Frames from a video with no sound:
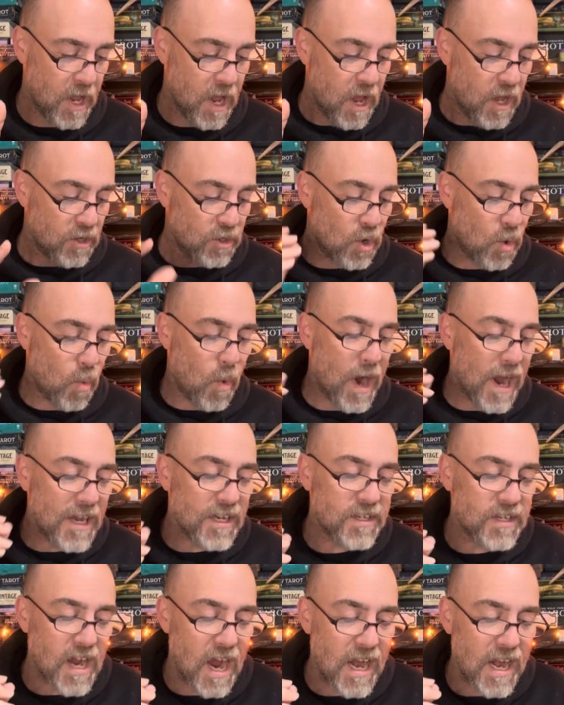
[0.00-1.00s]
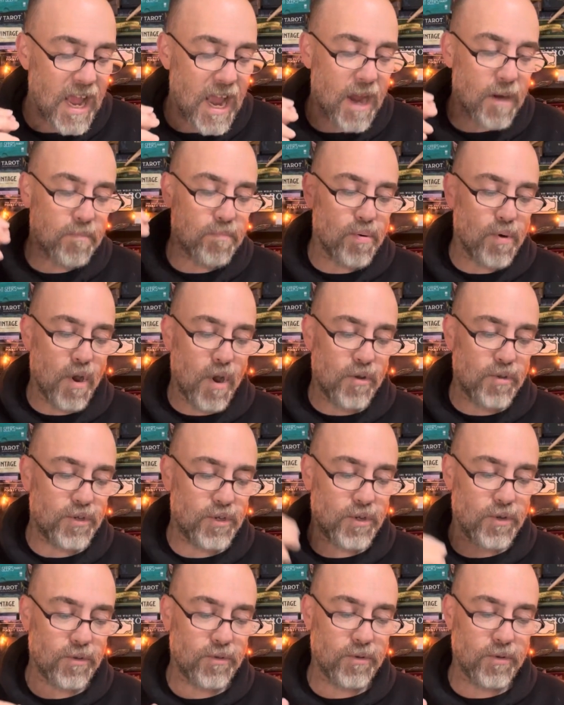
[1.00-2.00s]
So wise God, I
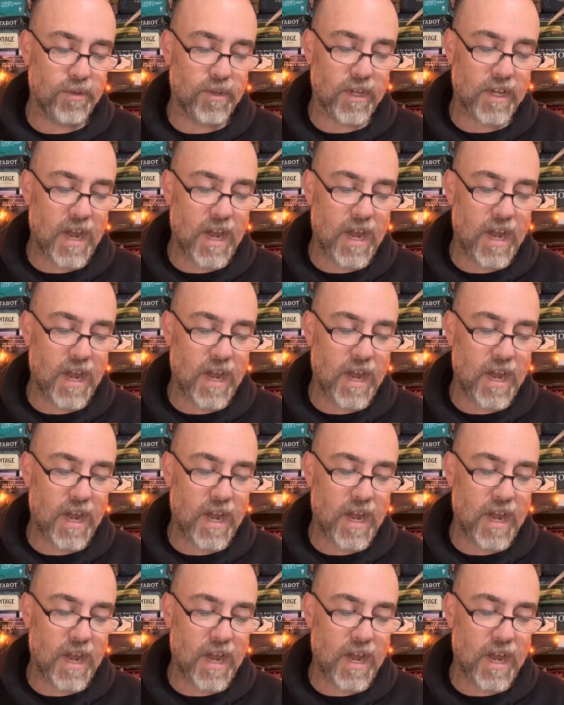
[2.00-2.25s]
approach you through the